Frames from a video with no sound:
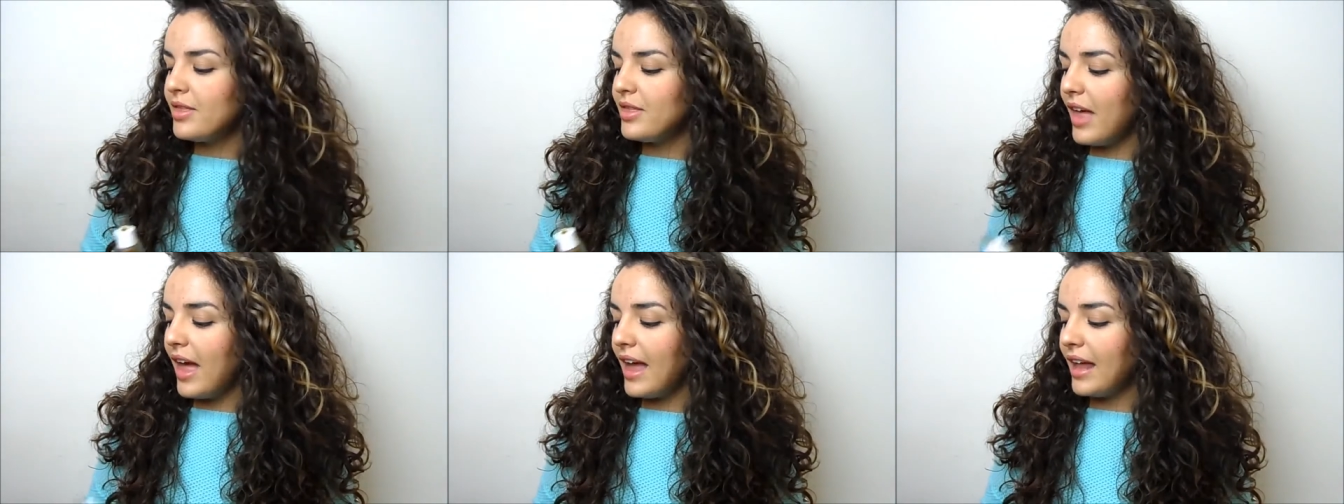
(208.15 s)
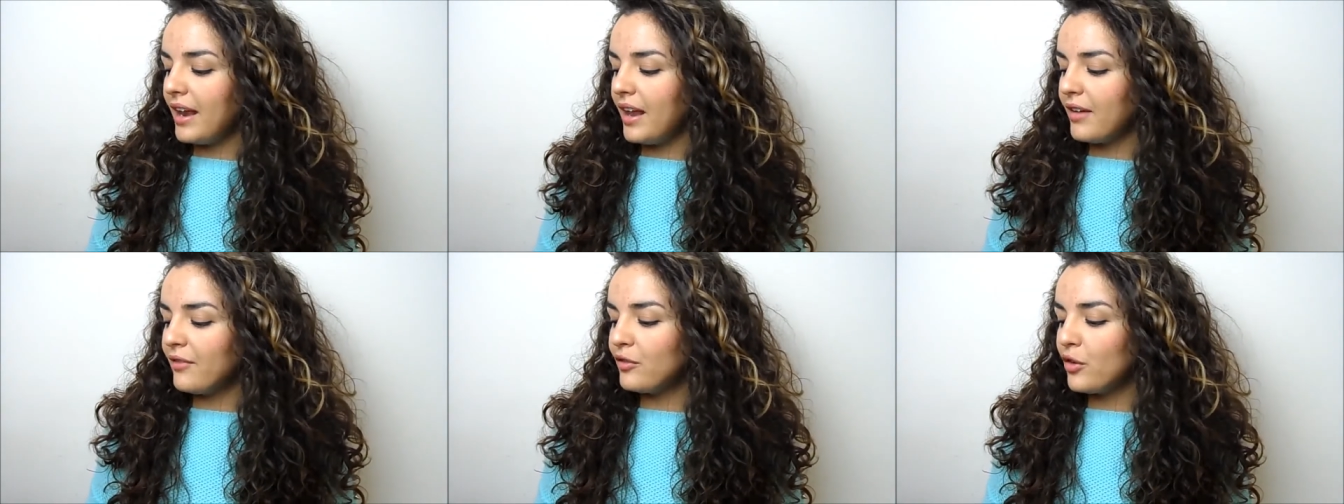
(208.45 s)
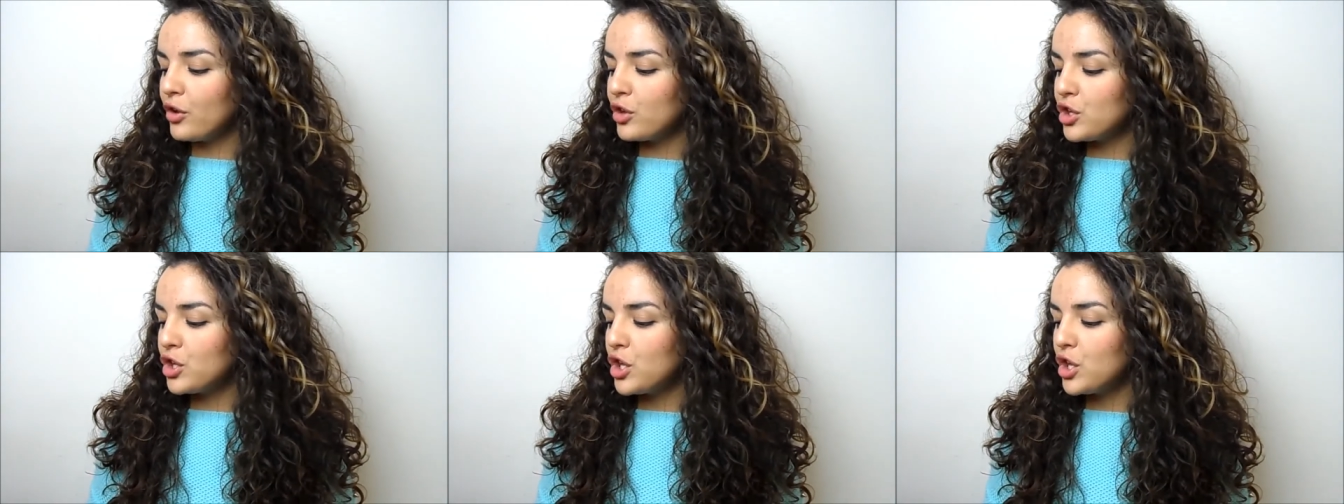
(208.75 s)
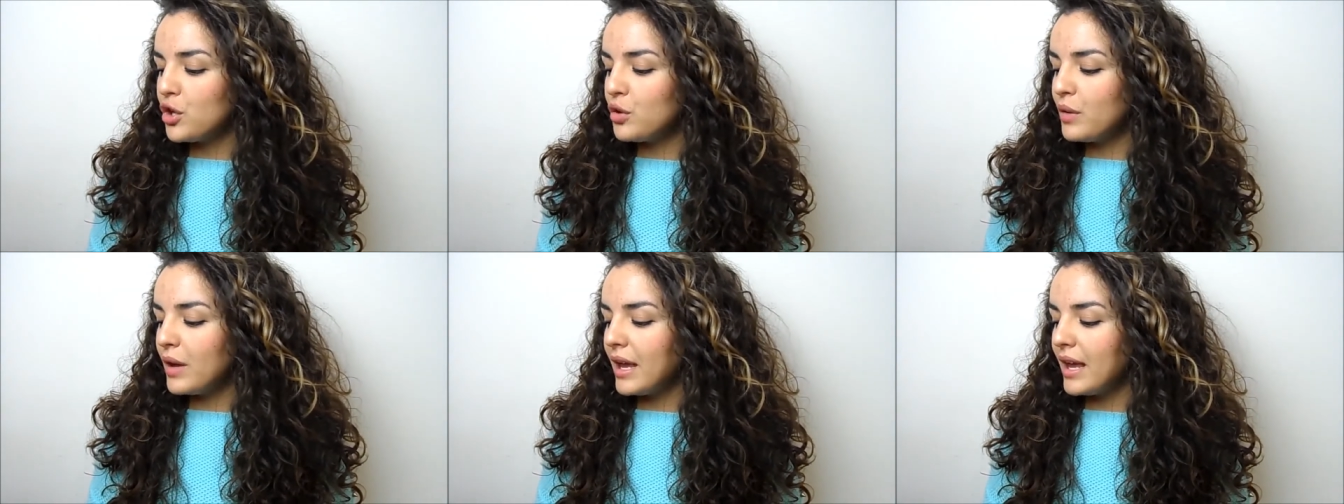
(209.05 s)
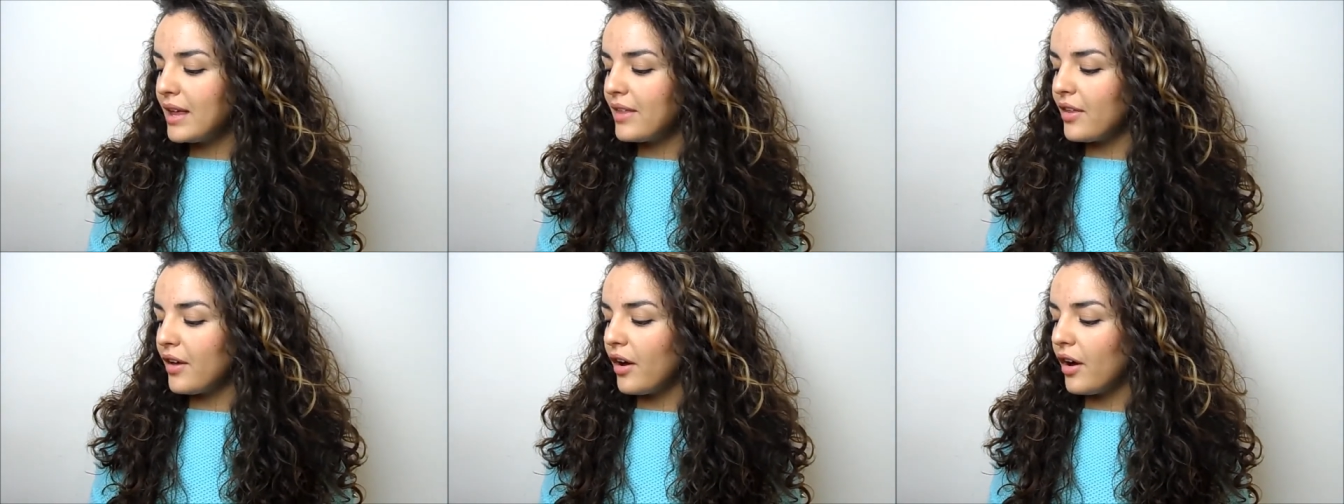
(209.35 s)
Then I've got two
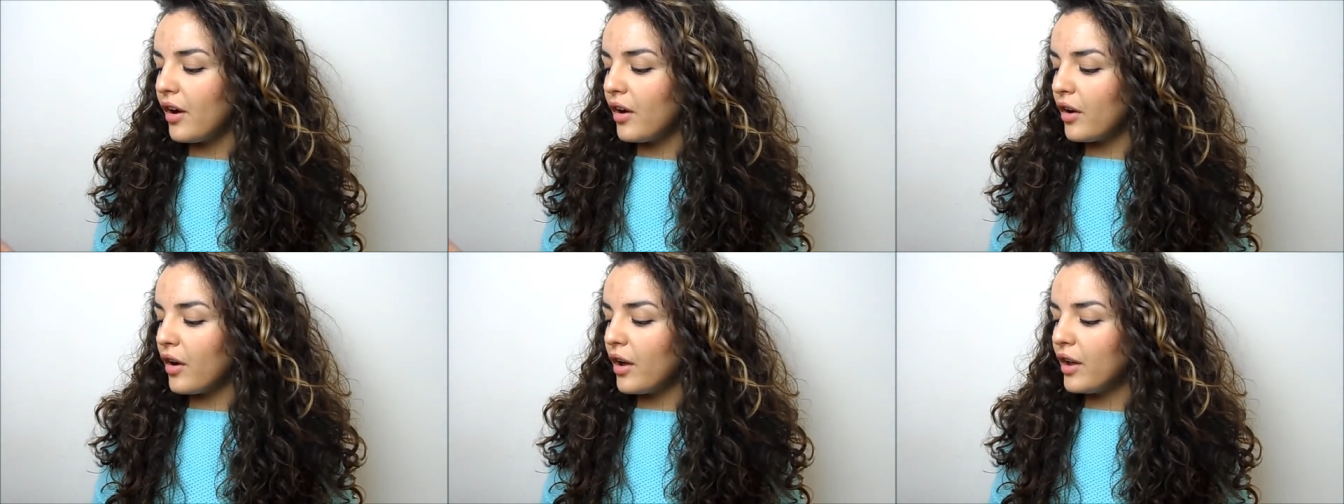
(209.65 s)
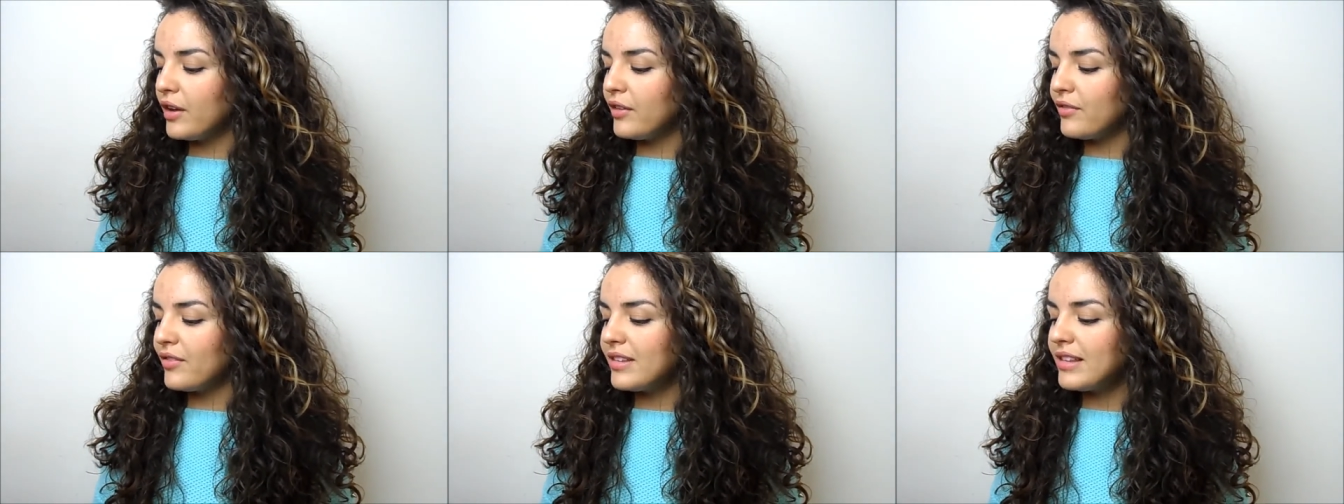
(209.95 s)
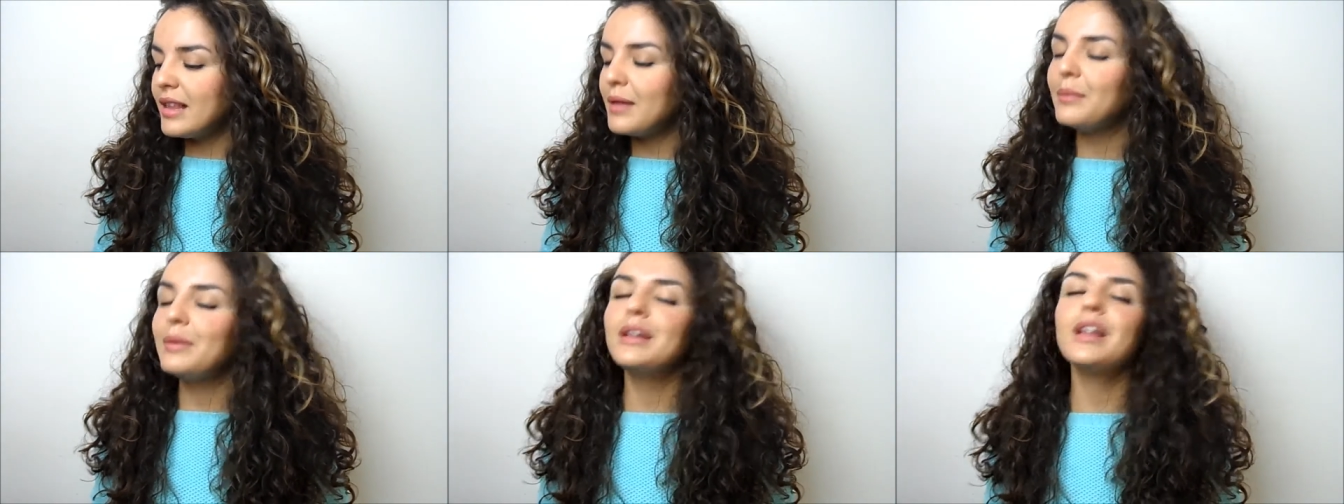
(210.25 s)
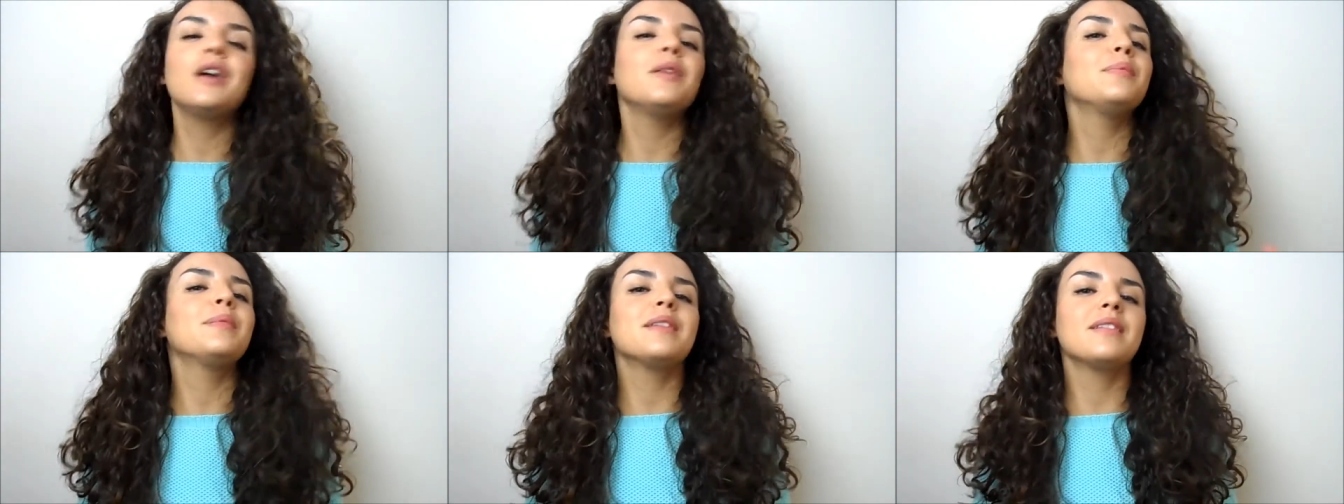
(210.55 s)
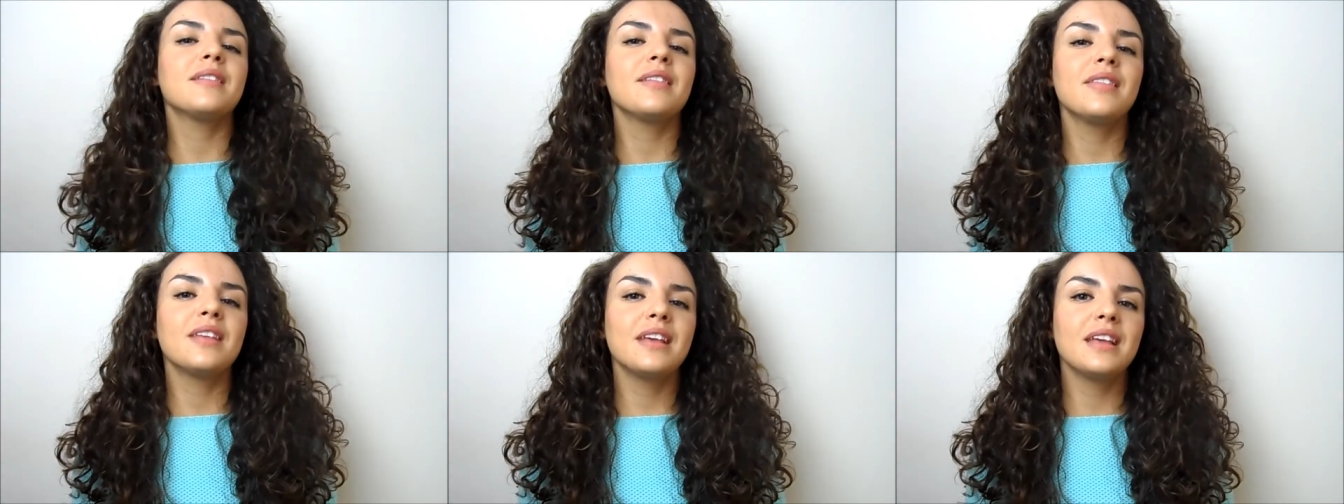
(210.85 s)
here that are kind of similar
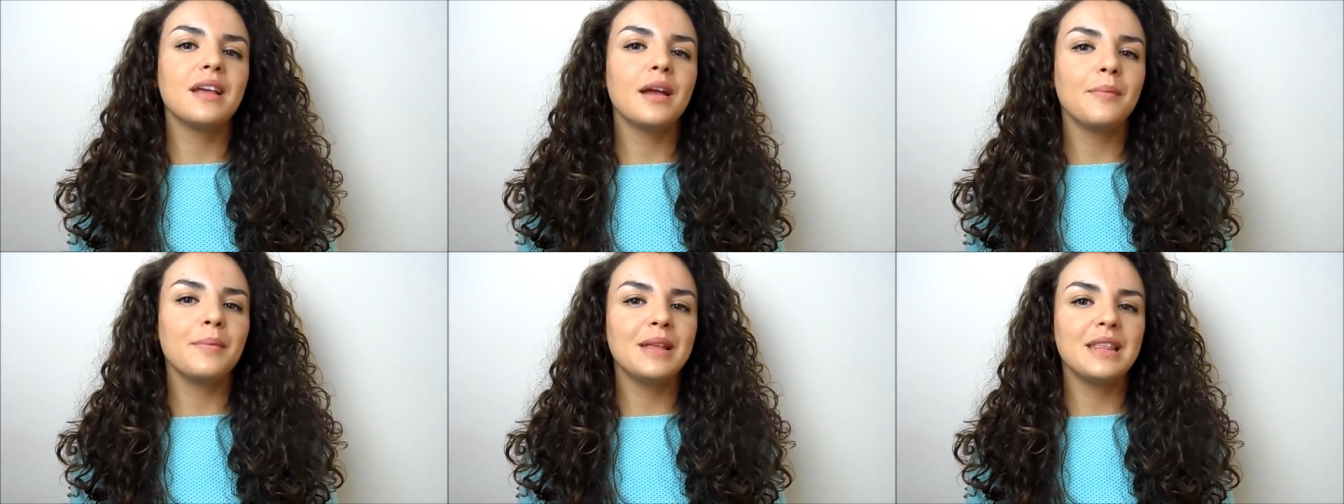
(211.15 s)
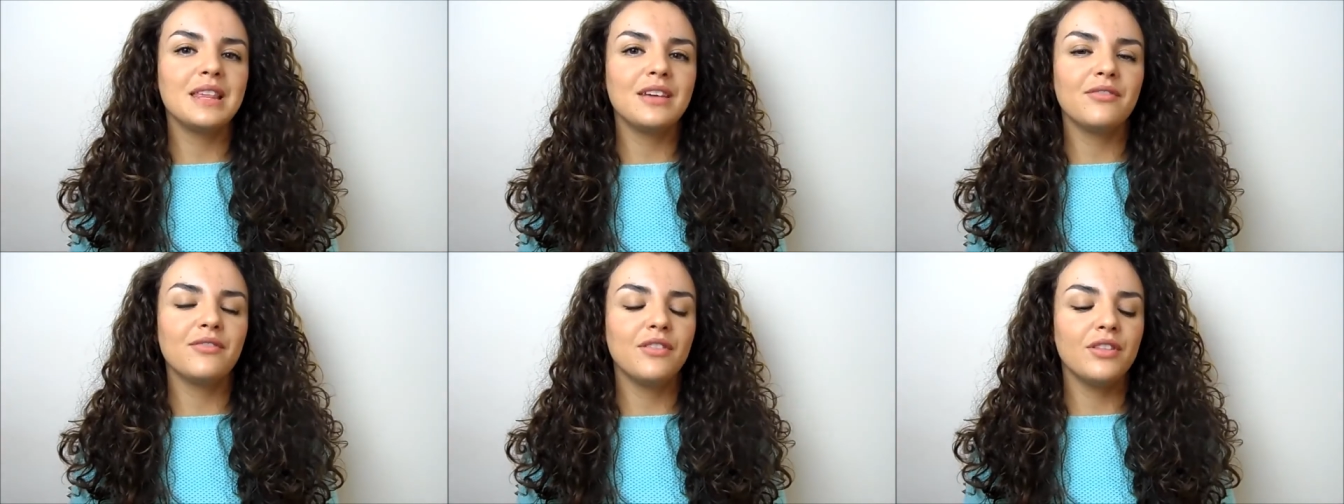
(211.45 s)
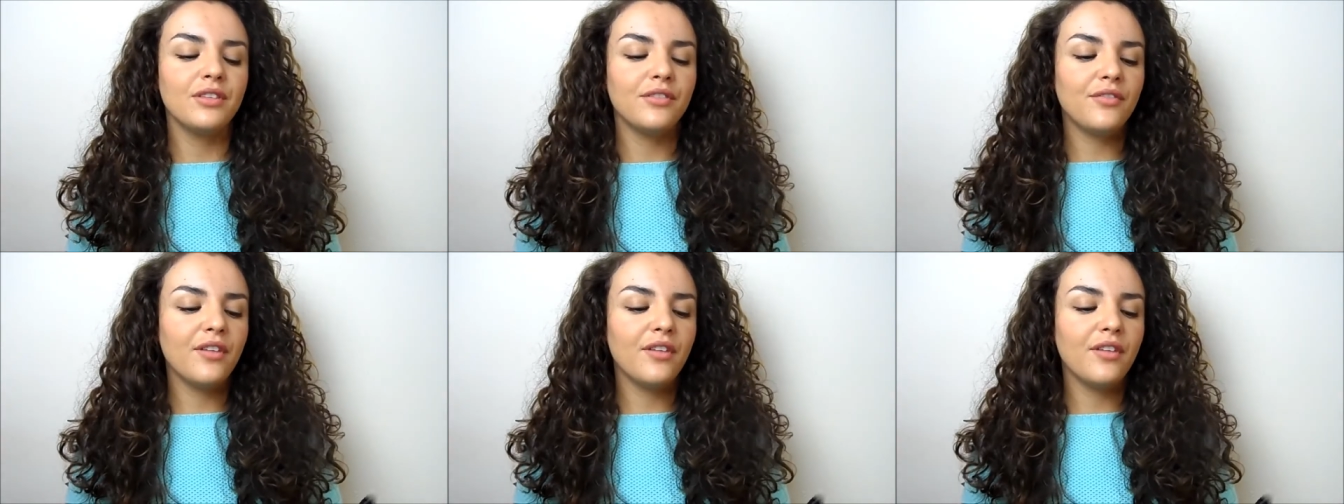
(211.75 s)
but something a bit different.